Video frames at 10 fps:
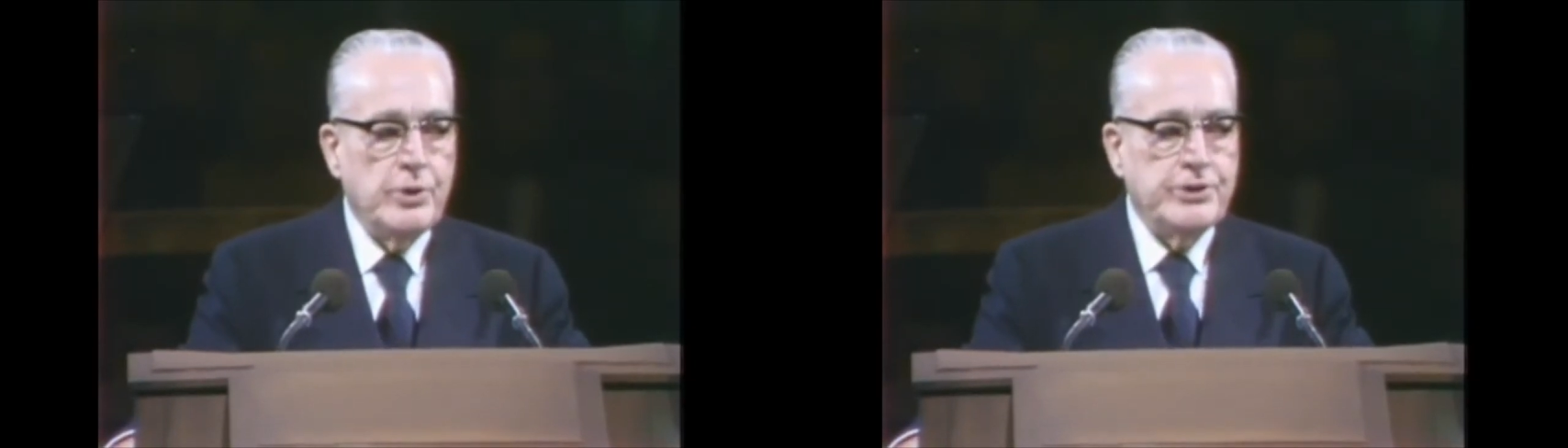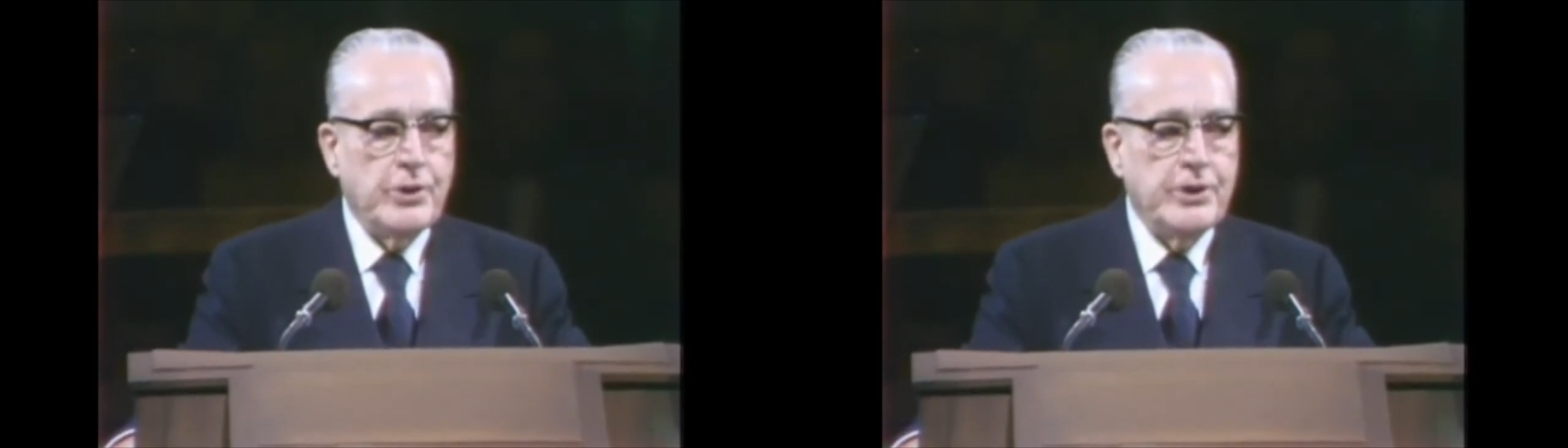
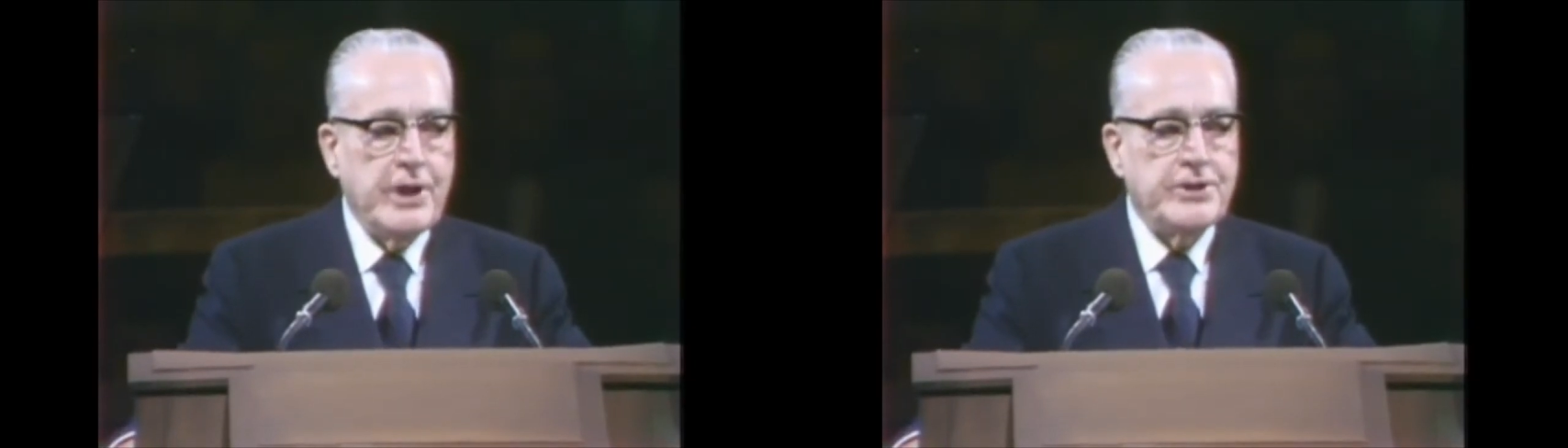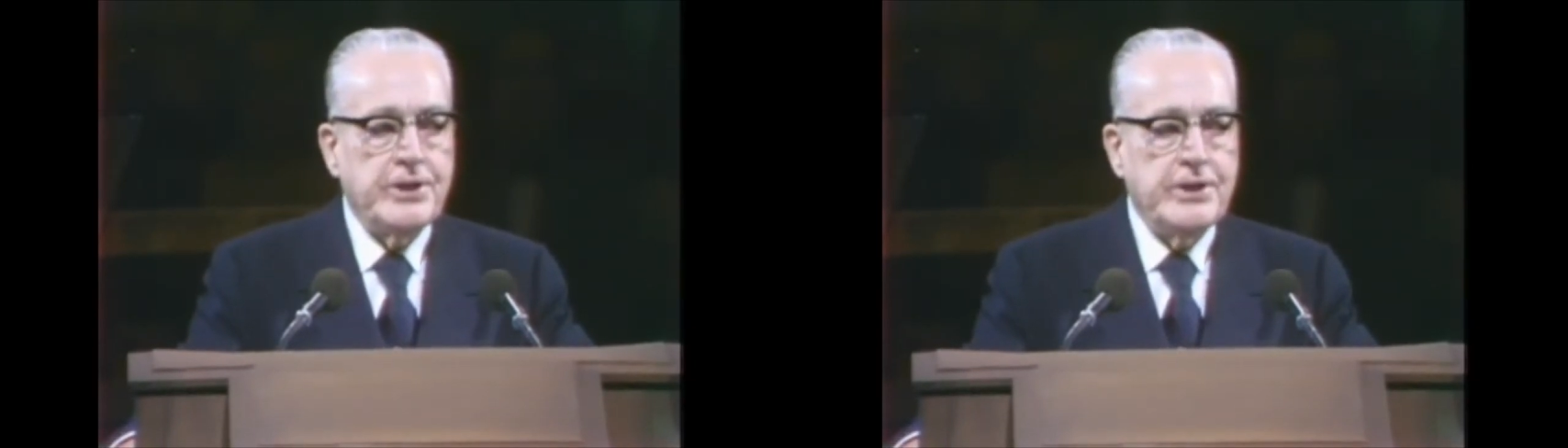which are
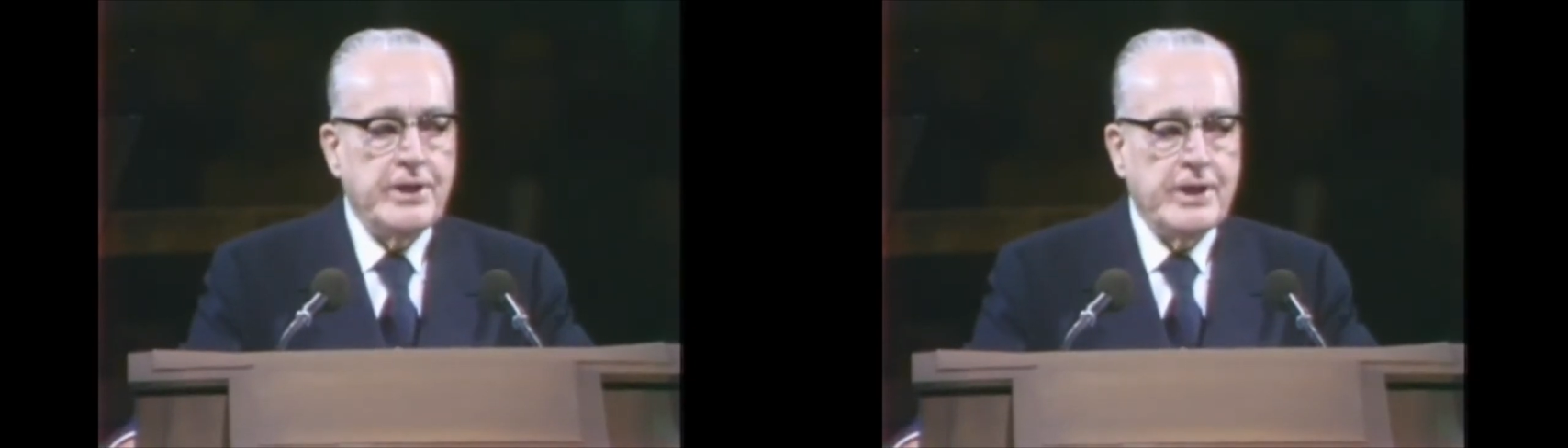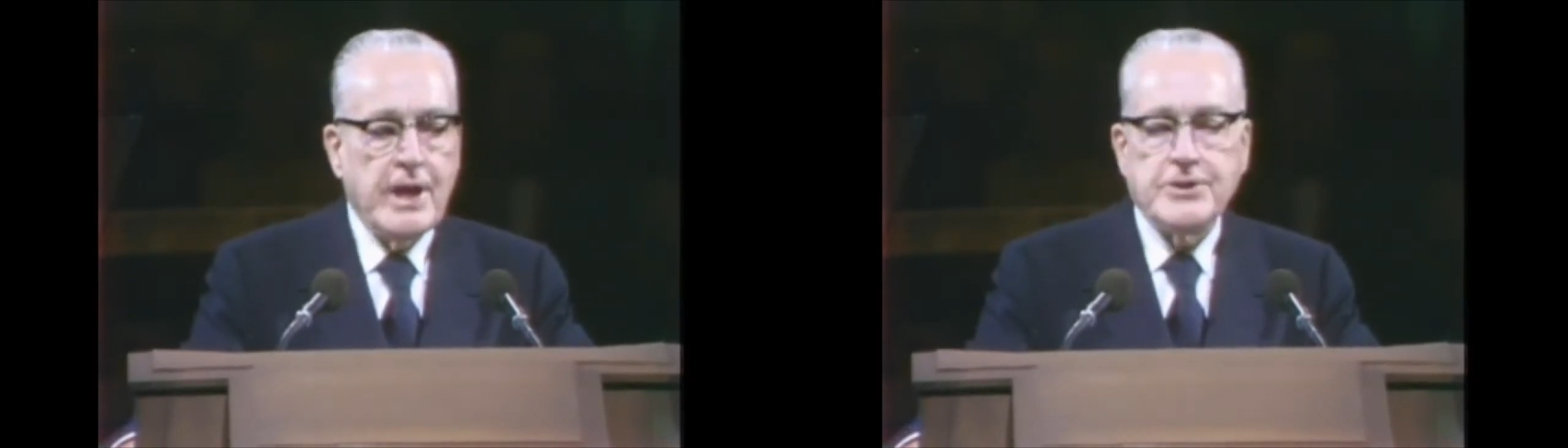
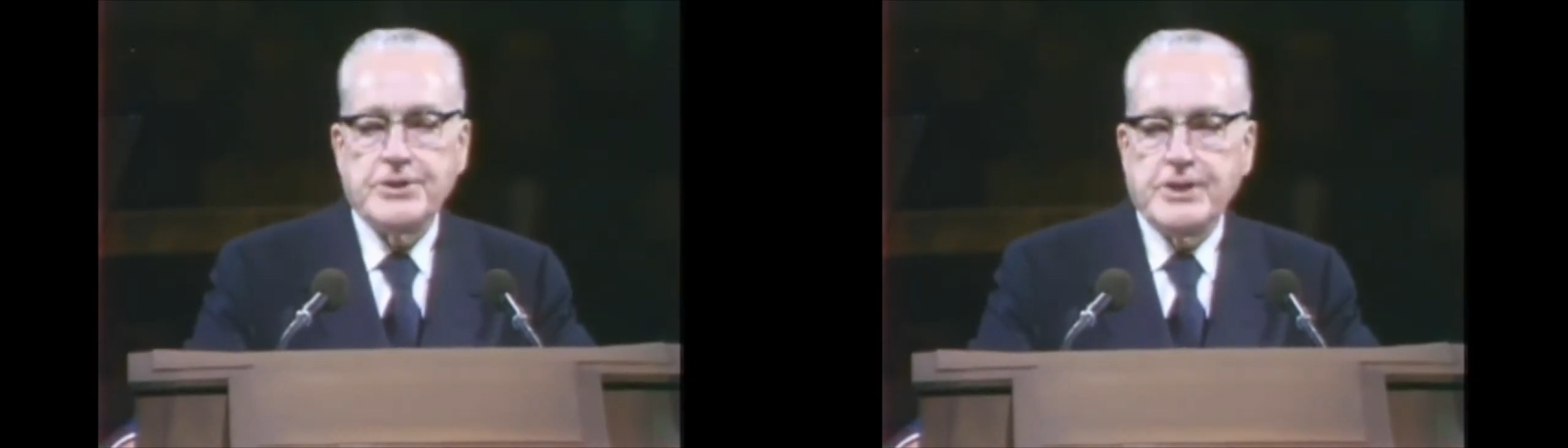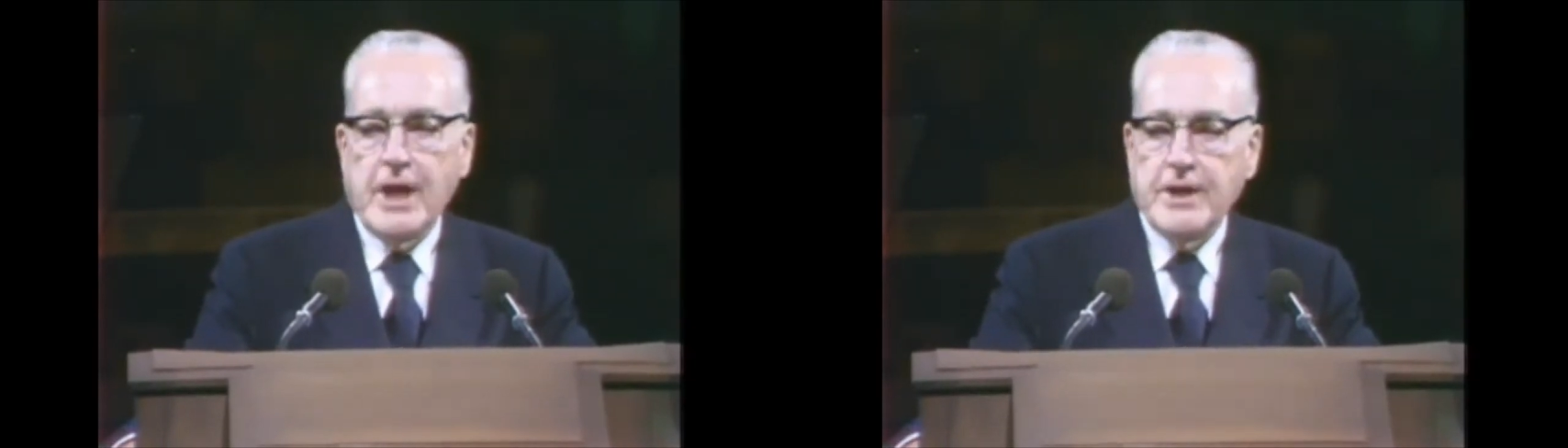designated as
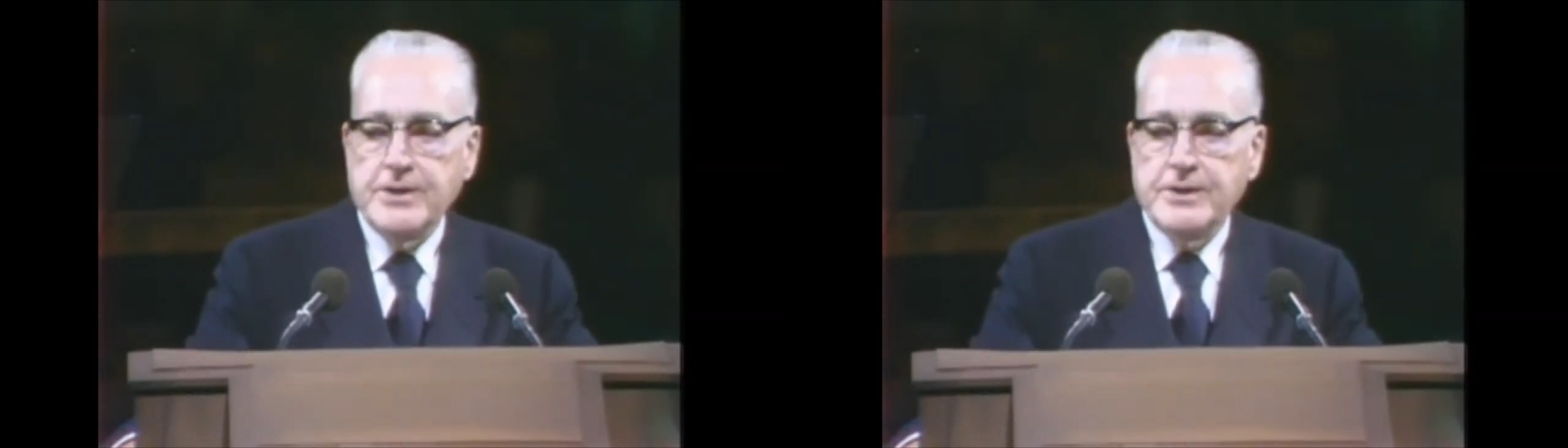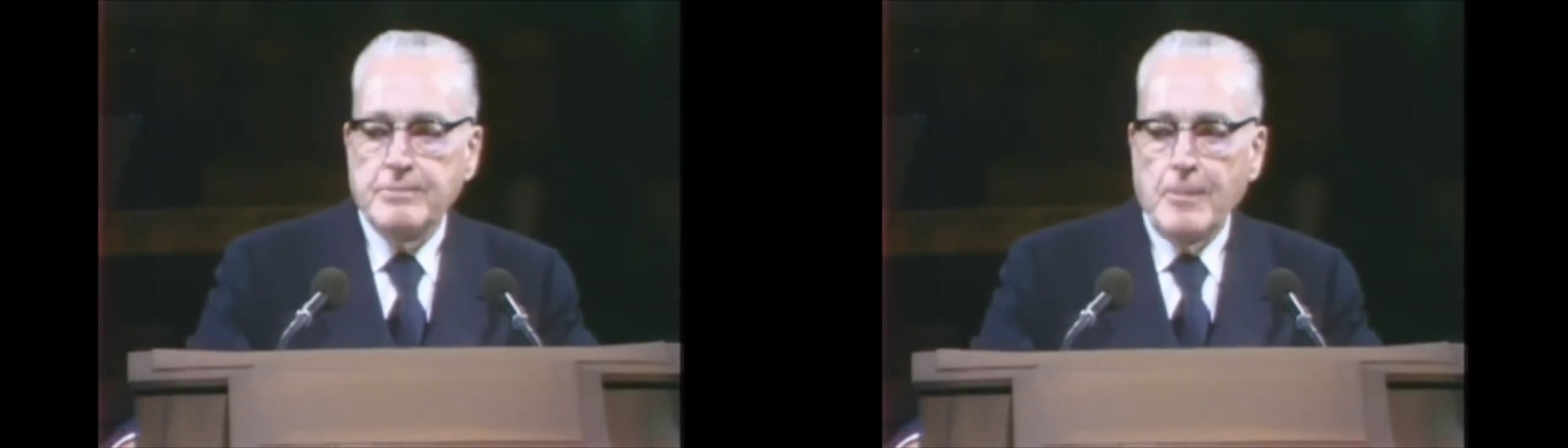
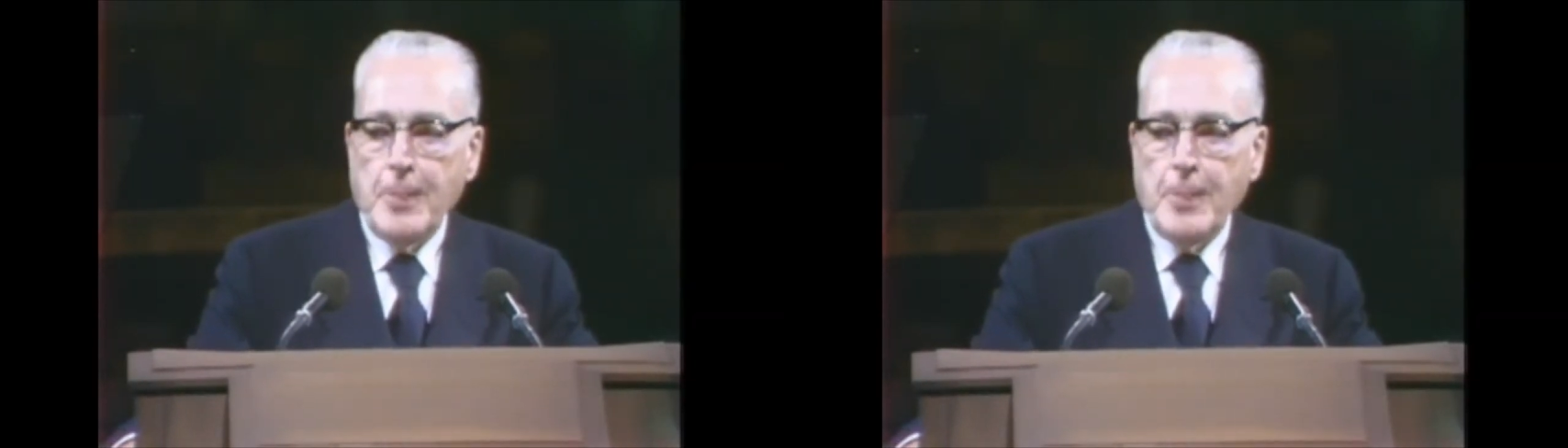stakes,